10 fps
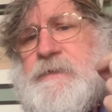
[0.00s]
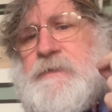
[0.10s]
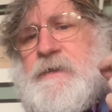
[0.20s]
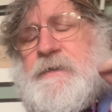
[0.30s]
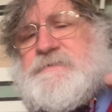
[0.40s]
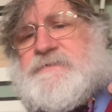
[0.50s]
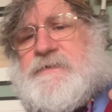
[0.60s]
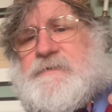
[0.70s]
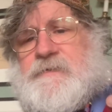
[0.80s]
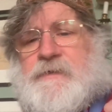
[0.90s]

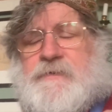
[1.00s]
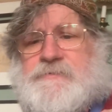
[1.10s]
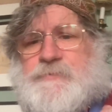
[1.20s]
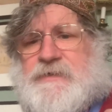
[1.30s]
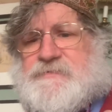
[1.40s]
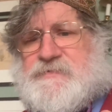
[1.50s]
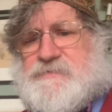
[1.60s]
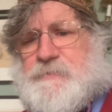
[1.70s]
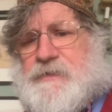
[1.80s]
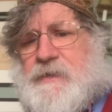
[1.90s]
idea that there is
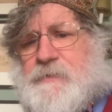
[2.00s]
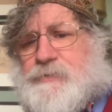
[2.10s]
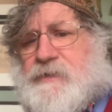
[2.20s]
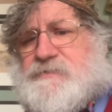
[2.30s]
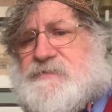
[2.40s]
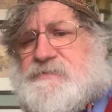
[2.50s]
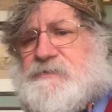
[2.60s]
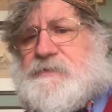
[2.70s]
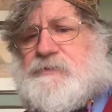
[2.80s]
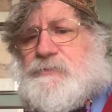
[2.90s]
racism in high places
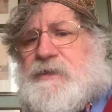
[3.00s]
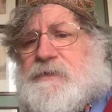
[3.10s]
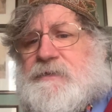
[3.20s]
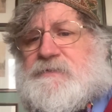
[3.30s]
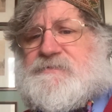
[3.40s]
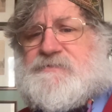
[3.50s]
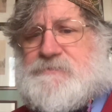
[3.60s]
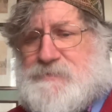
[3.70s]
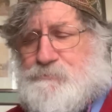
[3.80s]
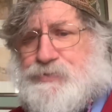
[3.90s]
in the UK is
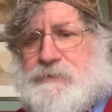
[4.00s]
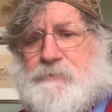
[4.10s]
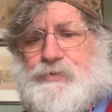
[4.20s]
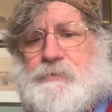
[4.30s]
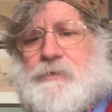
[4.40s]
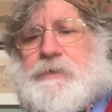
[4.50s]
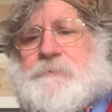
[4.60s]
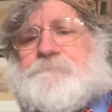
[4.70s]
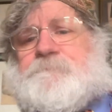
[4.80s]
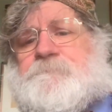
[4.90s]
simply
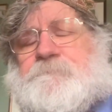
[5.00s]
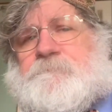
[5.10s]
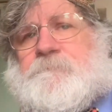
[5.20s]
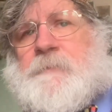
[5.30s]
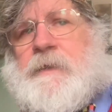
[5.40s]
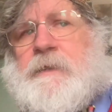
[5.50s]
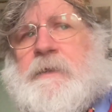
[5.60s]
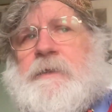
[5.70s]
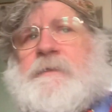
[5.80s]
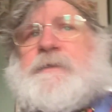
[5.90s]
appalling.
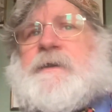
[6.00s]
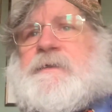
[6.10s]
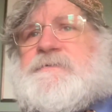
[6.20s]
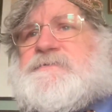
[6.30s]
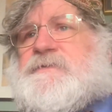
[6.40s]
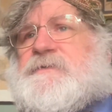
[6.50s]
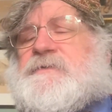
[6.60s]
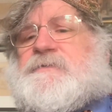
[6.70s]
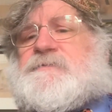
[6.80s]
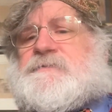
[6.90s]
The
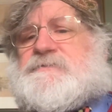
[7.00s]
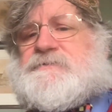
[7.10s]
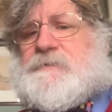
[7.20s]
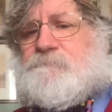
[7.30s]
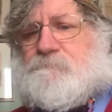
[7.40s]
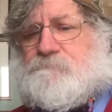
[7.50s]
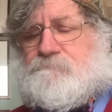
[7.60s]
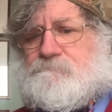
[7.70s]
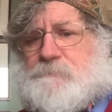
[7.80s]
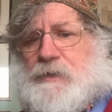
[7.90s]
idea that
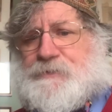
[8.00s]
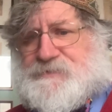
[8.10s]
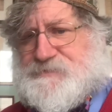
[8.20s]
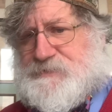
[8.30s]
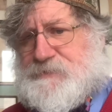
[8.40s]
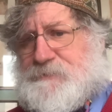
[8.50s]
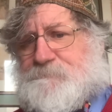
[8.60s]
honesty